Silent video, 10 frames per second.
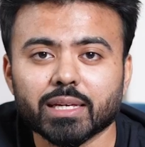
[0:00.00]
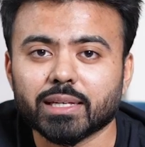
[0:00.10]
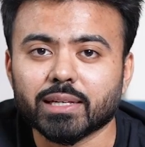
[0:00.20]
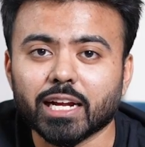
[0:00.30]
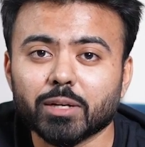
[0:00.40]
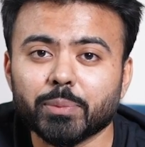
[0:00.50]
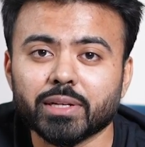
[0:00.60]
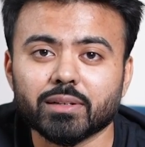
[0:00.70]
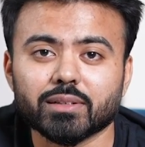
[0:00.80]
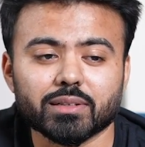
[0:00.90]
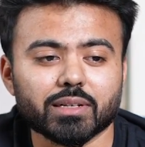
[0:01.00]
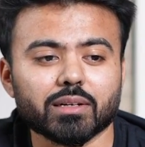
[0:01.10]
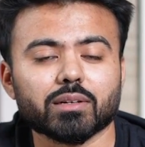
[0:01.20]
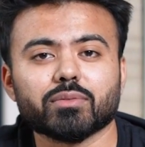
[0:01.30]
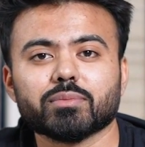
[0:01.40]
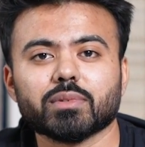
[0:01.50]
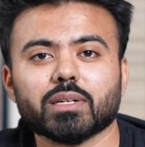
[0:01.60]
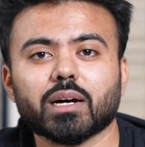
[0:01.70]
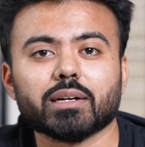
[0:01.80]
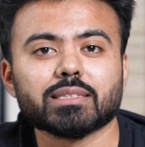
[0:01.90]
He helped me
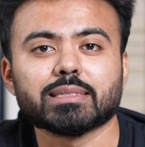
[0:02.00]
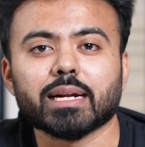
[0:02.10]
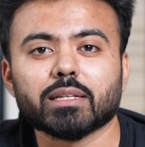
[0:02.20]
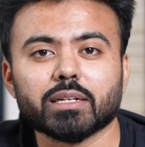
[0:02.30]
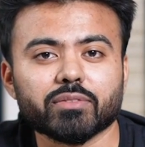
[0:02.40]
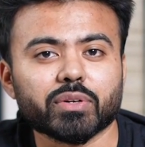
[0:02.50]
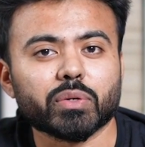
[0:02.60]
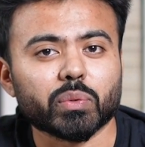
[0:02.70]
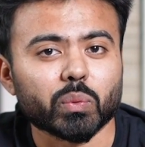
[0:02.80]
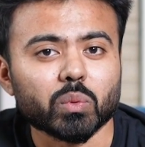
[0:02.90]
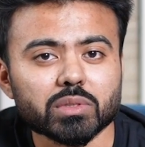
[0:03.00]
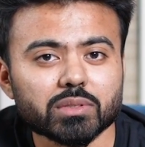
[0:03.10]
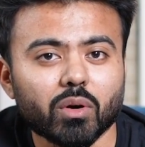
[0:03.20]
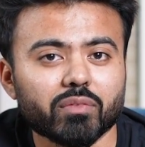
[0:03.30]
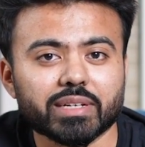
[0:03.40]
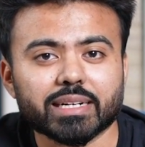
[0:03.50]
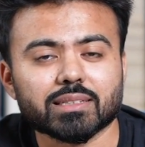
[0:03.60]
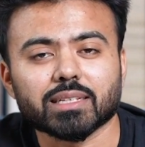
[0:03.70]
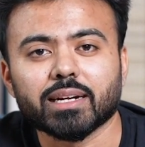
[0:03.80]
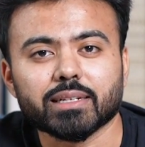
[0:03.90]
understand the different roles of
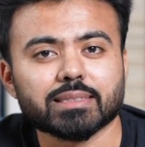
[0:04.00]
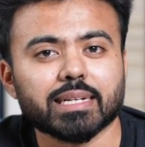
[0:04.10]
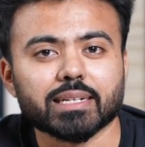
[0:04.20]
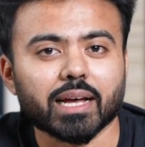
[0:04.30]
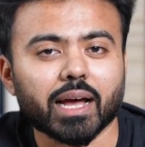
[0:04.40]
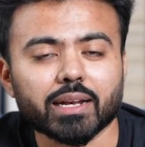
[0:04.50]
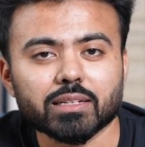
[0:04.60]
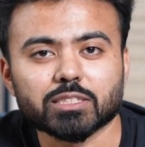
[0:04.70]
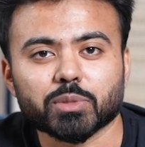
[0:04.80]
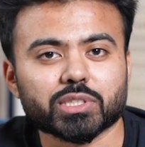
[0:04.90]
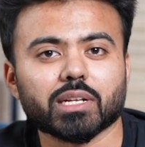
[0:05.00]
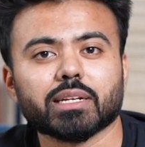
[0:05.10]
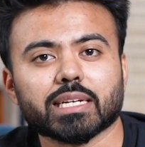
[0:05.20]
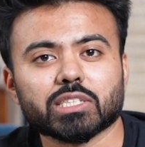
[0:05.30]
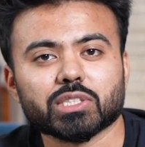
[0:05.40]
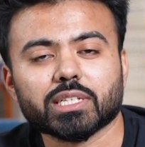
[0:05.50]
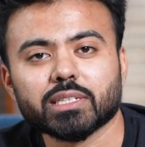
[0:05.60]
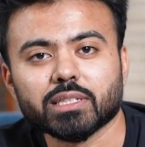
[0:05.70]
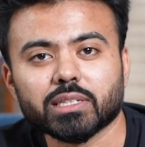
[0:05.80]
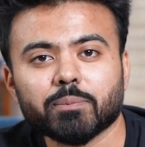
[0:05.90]
data scientist, data analyst, machine learning
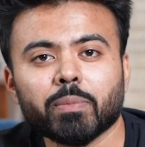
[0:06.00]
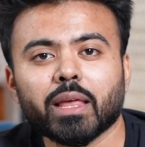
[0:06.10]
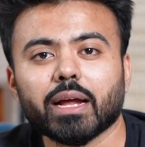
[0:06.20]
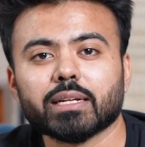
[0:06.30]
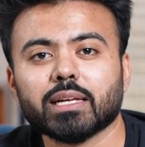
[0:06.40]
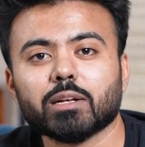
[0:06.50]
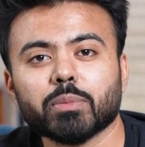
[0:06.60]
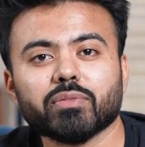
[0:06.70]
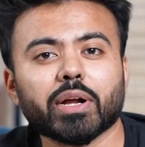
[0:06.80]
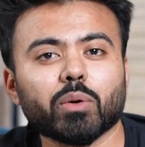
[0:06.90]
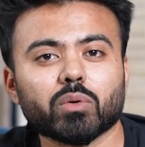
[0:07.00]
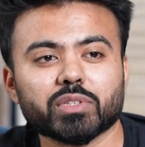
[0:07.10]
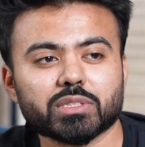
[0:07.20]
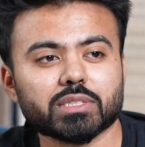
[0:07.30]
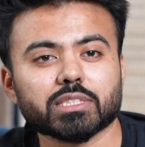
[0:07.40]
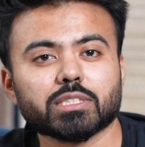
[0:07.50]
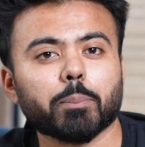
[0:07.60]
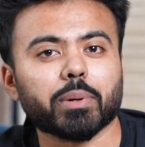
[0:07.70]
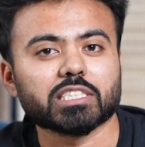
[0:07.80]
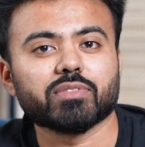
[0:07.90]
engineer, and he helped me find out which is the
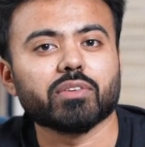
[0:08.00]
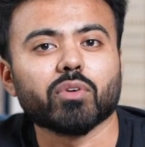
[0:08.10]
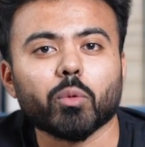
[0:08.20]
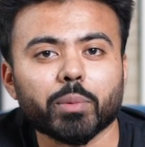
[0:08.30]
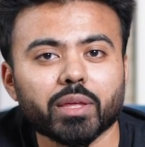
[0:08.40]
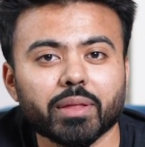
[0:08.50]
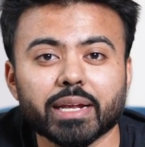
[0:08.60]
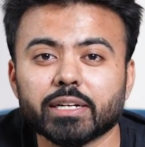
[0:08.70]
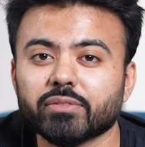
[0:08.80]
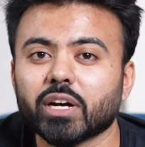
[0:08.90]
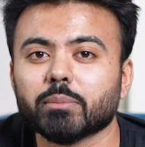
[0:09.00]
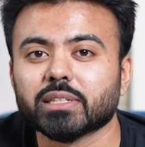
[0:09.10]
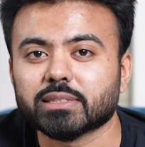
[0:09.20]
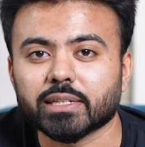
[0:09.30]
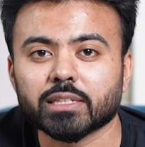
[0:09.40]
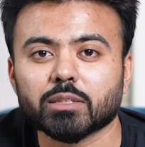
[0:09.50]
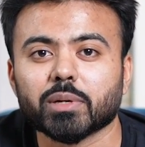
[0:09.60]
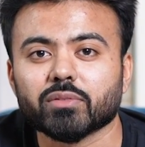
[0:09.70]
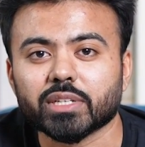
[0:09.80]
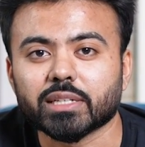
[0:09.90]
best fit for me. He identified my strength,
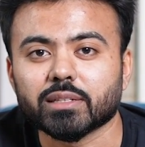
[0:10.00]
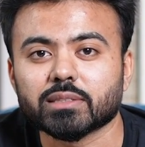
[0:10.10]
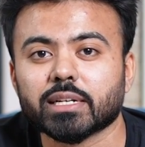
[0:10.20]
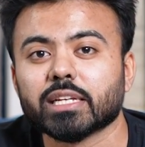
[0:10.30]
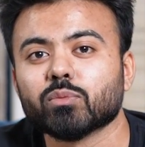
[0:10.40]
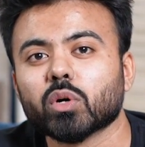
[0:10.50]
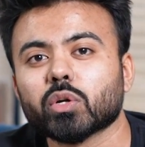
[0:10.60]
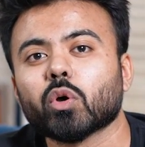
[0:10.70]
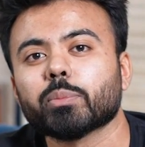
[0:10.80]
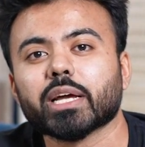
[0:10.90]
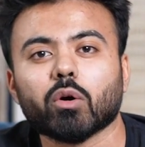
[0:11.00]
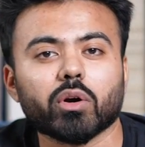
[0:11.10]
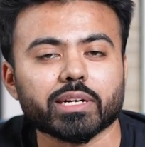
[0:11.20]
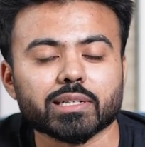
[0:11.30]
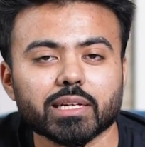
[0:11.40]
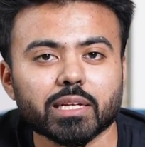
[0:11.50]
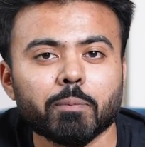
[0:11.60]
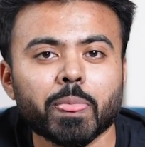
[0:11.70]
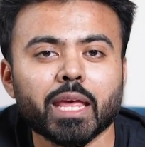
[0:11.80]
my weakness, and he worked on me accordingly.